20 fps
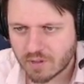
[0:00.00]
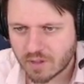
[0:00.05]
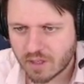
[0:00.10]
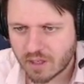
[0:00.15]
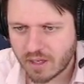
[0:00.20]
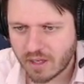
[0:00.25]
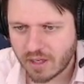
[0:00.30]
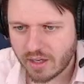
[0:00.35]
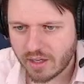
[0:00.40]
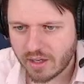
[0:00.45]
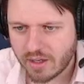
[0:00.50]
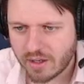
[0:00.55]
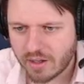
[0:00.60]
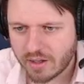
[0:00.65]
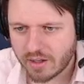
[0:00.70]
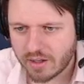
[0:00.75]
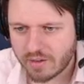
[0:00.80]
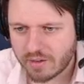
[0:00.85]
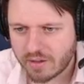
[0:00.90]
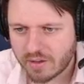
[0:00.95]
Okay,
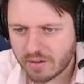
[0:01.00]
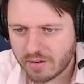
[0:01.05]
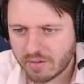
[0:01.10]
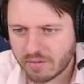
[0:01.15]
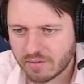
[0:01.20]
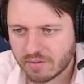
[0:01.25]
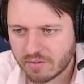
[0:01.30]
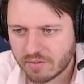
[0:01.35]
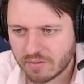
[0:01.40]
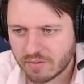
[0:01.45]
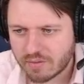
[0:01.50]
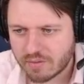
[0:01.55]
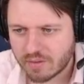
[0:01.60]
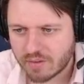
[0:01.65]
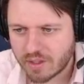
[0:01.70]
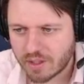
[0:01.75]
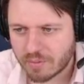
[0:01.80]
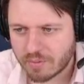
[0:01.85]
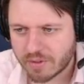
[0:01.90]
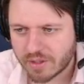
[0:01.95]

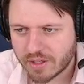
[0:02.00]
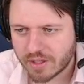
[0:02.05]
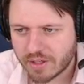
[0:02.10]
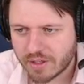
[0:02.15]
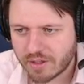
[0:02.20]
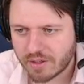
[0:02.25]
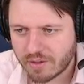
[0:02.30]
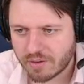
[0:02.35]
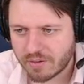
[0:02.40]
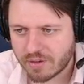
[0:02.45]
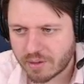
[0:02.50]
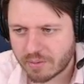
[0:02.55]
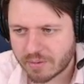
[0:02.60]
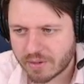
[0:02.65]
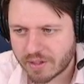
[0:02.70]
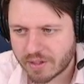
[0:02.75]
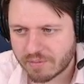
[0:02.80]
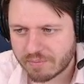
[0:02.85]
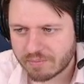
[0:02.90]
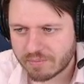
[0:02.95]
there we go.
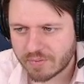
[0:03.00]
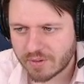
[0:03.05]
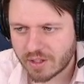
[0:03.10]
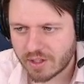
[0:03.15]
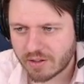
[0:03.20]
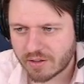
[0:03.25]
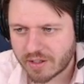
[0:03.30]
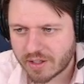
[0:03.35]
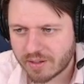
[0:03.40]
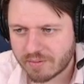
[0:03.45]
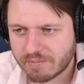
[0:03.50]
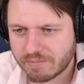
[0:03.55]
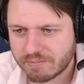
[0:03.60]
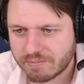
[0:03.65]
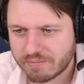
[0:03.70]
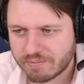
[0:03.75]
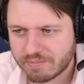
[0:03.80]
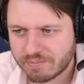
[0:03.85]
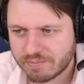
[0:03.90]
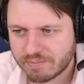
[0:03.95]
Okay,
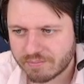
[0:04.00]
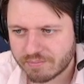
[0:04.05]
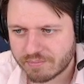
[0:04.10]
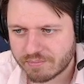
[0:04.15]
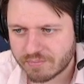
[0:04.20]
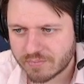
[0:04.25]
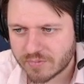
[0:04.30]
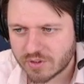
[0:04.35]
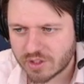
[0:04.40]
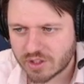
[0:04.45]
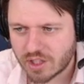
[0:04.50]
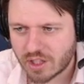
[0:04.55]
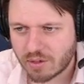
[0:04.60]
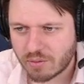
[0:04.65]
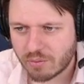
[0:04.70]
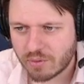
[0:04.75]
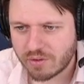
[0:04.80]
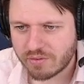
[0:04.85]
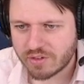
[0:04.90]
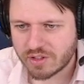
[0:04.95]
so
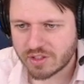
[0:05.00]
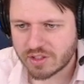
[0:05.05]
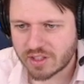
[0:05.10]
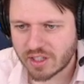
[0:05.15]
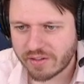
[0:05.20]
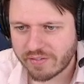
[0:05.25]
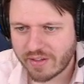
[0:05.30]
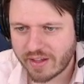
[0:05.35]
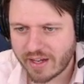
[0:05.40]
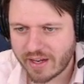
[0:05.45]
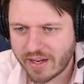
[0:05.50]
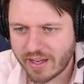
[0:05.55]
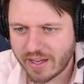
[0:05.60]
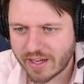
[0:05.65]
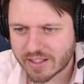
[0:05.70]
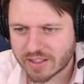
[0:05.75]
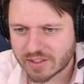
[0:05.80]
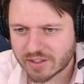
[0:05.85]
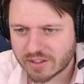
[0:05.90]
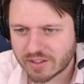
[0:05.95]
we've just done that.
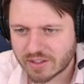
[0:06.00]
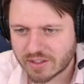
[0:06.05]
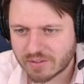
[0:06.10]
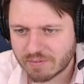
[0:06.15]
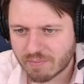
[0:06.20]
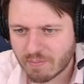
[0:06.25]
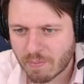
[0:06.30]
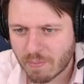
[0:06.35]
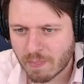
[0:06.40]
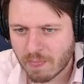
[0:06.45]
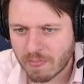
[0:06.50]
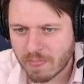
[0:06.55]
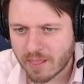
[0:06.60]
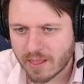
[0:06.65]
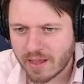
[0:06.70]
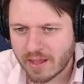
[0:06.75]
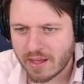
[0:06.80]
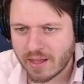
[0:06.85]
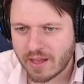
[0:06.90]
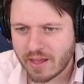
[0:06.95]
Excellent.
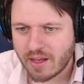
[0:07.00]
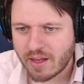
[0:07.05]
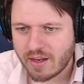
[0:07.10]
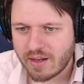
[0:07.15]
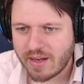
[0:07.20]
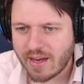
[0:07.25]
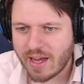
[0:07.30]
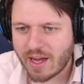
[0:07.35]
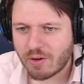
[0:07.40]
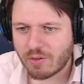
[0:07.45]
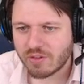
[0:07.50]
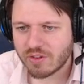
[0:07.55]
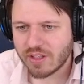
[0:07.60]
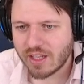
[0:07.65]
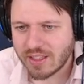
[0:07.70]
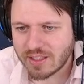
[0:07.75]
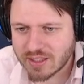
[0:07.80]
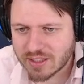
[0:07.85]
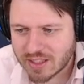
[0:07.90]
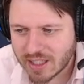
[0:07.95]
Now,
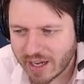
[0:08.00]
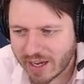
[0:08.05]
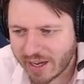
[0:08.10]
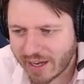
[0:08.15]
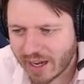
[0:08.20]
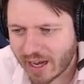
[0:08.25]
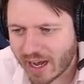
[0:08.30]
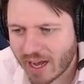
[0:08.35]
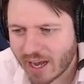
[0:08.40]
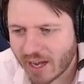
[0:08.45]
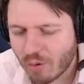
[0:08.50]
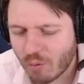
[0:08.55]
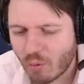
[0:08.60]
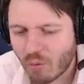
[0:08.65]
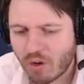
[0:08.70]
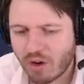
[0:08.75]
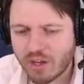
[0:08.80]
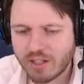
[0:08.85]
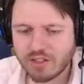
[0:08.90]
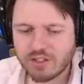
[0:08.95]
let's say I
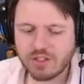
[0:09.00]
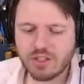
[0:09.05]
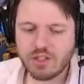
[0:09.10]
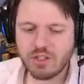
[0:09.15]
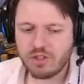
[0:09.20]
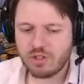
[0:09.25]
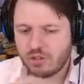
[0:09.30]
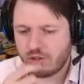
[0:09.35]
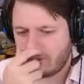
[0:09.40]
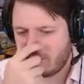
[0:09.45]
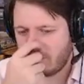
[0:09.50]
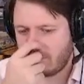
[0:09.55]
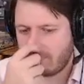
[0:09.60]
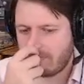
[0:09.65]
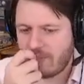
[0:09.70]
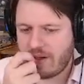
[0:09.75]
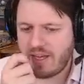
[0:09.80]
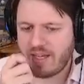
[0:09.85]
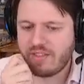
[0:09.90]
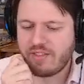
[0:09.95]
want to
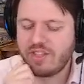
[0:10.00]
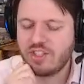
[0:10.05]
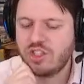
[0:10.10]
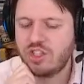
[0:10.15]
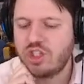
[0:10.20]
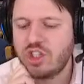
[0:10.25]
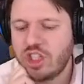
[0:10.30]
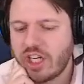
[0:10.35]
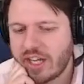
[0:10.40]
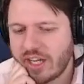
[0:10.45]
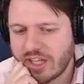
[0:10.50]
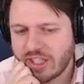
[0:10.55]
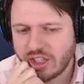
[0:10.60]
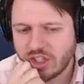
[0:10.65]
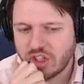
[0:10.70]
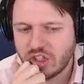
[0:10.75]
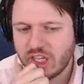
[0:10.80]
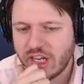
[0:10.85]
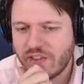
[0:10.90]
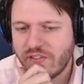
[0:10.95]
make this
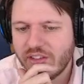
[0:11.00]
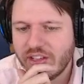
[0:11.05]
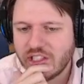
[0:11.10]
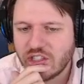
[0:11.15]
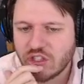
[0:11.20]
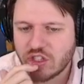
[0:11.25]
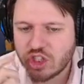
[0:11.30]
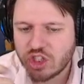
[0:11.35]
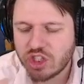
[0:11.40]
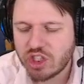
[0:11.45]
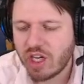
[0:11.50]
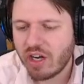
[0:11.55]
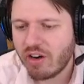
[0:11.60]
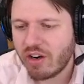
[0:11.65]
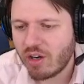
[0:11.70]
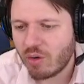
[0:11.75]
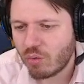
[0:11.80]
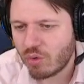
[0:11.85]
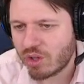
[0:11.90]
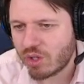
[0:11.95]
change and then share
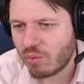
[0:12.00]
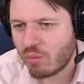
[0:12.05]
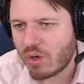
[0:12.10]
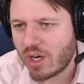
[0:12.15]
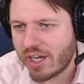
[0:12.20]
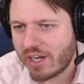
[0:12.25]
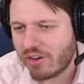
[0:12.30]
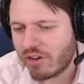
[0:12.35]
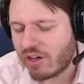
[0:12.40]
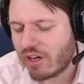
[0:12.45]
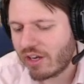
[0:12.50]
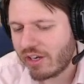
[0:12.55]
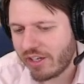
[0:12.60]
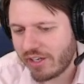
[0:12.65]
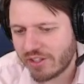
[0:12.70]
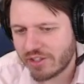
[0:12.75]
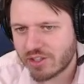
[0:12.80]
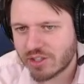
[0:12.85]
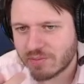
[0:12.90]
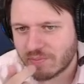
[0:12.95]
it with a wider
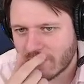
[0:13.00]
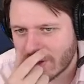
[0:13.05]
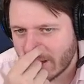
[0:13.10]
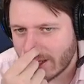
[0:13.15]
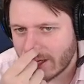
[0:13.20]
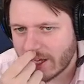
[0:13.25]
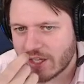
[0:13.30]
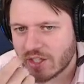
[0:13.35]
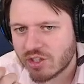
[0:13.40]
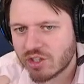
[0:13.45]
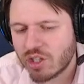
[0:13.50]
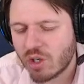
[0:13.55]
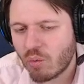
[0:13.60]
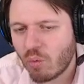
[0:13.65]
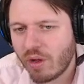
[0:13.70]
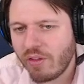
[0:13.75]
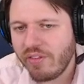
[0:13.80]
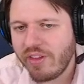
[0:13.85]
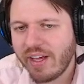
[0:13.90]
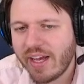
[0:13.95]
audience. So
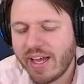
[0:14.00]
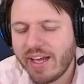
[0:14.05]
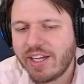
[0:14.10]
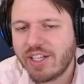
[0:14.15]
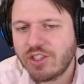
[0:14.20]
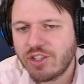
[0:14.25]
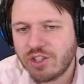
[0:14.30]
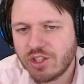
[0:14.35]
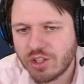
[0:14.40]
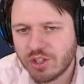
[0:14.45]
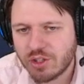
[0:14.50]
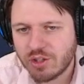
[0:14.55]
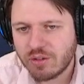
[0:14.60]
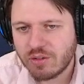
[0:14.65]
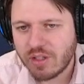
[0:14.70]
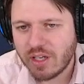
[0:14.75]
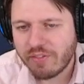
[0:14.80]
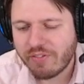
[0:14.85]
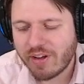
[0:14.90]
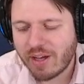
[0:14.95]
one thing I could do
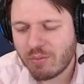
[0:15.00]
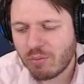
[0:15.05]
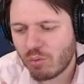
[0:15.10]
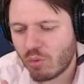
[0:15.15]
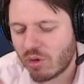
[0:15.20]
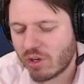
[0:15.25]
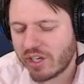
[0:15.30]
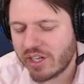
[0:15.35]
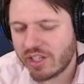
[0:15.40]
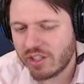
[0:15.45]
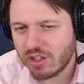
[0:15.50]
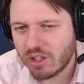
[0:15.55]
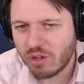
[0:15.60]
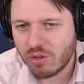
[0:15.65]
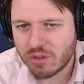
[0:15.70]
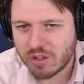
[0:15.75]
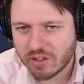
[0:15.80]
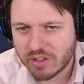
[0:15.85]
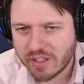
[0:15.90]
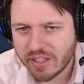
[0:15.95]
if I'm working
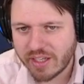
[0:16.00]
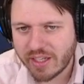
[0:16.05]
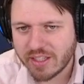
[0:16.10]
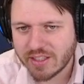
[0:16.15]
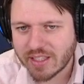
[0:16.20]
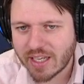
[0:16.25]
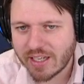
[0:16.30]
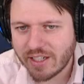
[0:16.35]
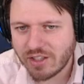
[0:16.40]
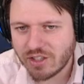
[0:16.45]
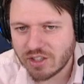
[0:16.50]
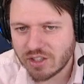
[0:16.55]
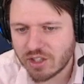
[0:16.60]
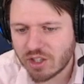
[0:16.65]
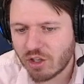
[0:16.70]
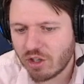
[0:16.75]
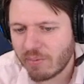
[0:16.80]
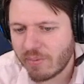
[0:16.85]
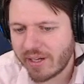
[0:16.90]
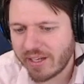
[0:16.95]
locally is I could just
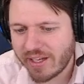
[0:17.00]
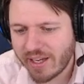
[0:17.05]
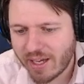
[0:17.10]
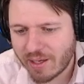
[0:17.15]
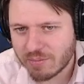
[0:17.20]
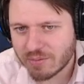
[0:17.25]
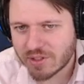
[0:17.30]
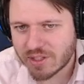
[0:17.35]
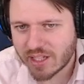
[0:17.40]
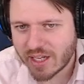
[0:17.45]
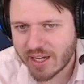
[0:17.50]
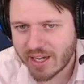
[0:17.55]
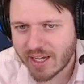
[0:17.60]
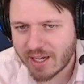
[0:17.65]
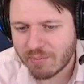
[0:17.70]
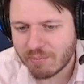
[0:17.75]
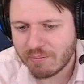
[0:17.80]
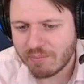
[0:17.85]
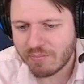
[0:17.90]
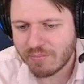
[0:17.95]
go to my Games
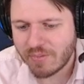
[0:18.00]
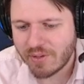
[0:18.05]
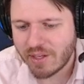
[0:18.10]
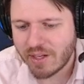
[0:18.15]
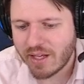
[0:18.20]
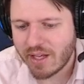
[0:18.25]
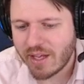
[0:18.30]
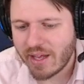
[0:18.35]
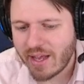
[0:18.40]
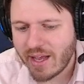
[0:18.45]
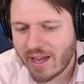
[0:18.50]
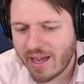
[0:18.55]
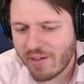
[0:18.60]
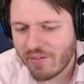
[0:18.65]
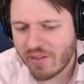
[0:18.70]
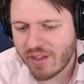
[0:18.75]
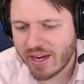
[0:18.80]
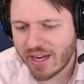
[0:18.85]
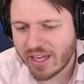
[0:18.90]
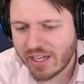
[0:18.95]
tab,
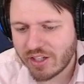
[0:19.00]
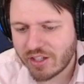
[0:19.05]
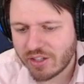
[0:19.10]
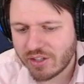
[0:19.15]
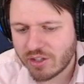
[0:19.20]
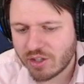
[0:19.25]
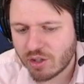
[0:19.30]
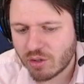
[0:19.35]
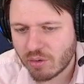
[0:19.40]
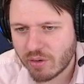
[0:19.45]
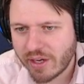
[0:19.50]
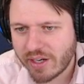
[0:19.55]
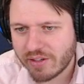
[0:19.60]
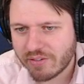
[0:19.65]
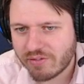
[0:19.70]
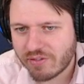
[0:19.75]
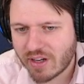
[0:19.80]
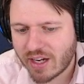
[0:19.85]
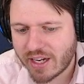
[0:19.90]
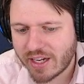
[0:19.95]
and then I could create a
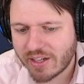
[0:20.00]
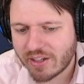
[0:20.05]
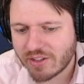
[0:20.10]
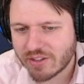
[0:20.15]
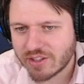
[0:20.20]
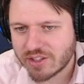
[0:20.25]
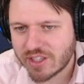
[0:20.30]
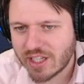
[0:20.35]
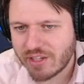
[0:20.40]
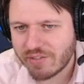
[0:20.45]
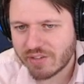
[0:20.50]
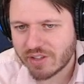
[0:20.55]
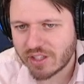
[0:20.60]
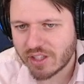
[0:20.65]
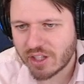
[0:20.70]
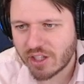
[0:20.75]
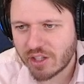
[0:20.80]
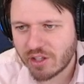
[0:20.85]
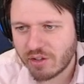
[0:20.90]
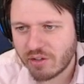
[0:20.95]
file, save and
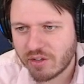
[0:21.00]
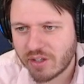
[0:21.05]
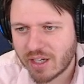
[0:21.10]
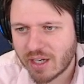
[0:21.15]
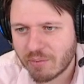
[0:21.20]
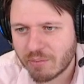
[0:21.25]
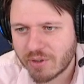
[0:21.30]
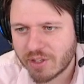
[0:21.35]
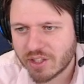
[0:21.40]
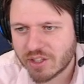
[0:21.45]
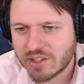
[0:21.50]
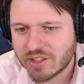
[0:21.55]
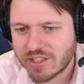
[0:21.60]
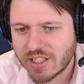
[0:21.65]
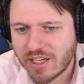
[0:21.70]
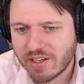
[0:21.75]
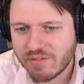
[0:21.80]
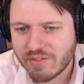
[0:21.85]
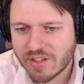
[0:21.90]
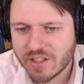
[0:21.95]
load, and I'm going to
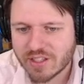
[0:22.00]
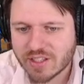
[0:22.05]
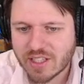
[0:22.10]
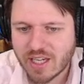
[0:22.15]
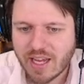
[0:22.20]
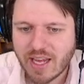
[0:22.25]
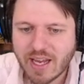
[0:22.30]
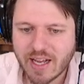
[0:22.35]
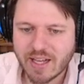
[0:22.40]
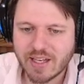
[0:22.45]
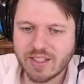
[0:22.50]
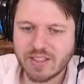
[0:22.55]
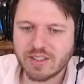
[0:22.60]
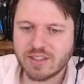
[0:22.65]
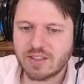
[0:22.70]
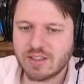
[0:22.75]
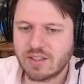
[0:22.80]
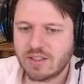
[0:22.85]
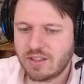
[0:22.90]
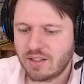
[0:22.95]
save this
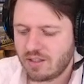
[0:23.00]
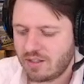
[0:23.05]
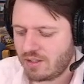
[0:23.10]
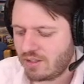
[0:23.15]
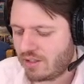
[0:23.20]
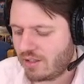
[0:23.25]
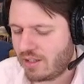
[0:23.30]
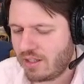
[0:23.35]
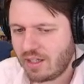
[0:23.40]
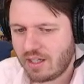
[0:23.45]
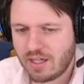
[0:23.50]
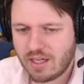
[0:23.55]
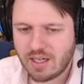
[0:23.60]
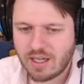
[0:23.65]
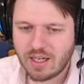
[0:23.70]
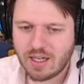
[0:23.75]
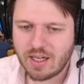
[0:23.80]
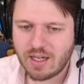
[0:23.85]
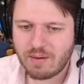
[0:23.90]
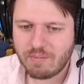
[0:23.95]
as
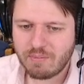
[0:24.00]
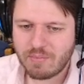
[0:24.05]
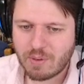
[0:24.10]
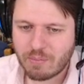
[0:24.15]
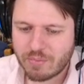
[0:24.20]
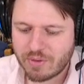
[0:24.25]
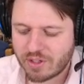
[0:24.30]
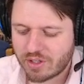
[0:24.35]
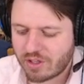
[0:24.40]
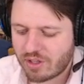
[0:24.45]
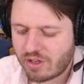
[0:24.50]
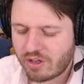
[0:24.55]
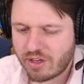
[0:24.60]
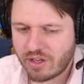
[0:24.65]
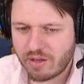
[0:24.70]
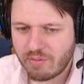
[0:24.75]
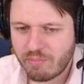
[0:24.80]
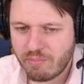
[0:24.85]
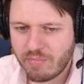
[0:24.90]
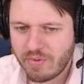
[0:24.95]
I'm going to call
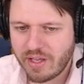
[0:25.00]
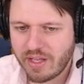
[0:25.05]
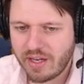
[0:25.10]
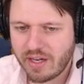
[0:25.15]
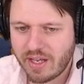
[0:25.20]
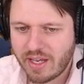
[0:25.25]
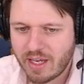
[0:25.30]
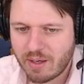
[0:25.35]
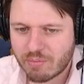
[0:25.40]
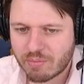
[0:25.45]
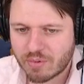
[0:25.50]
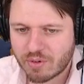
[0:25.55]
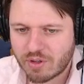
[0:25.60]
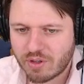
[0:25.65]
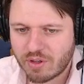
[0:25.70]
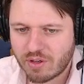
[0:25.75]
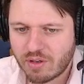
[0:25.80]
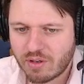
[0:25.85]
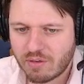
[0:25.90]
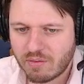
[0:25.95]
it
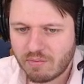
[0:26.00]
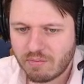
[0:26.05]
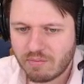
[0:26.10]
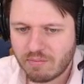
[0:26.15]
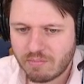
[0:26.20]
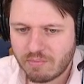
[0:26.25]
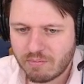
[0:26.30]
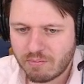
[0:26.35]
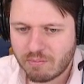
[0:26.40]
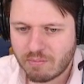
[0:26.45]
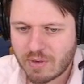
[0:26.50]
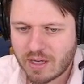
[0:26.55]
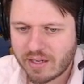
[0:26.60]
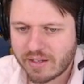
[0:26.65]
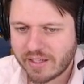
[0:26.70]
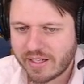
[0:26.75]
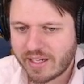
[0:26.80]
mid-April Molly